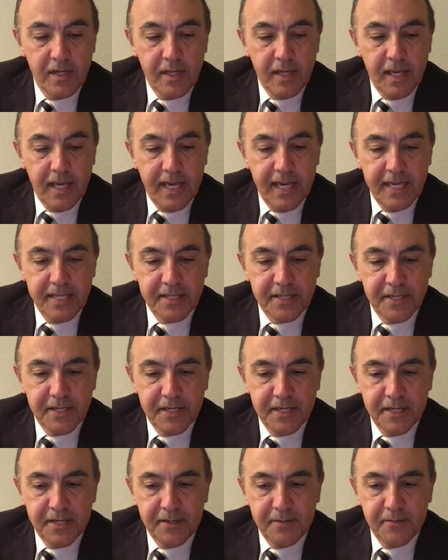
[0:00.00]
And
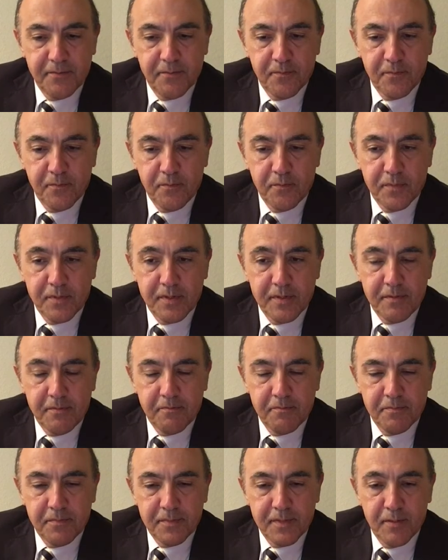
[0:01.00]
the
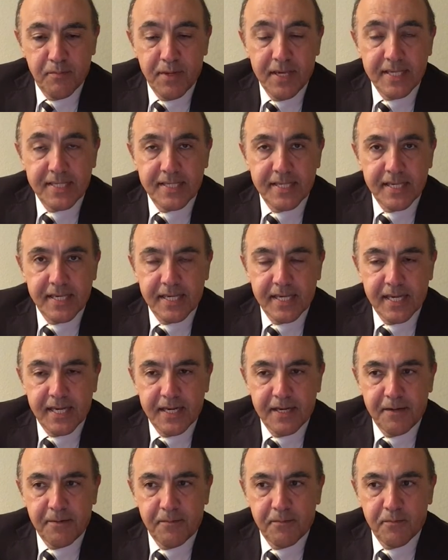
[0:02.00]
basic
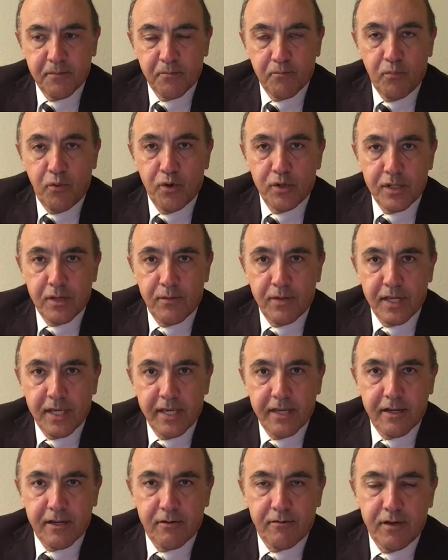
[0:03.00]
point I want to
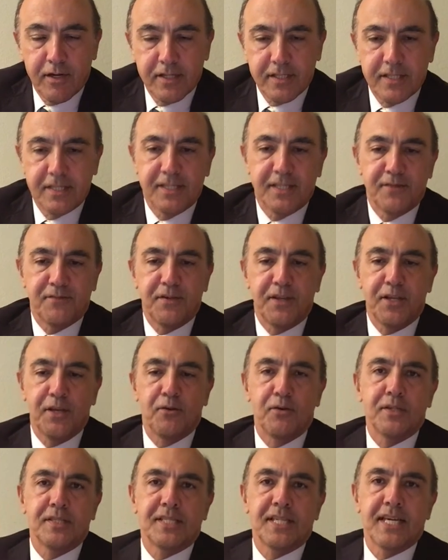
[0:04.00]
get across in this video
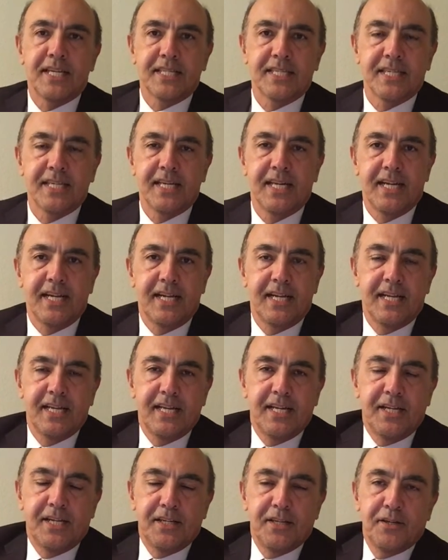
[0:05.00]
is that
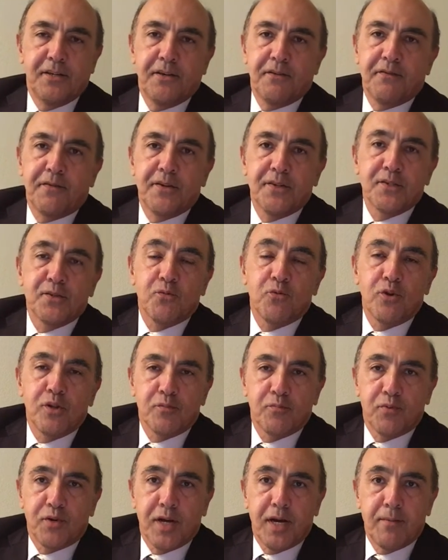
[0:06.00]
first world
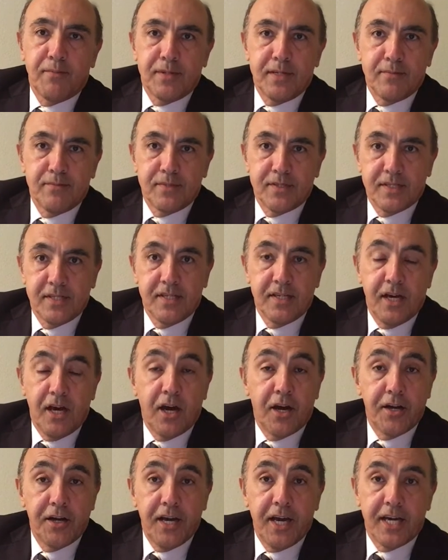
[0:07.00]
problems
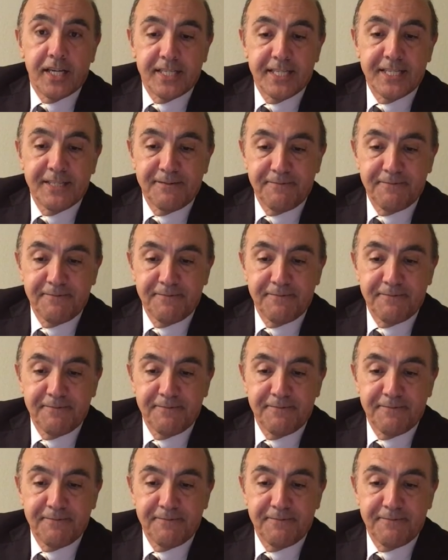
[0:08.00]
are not.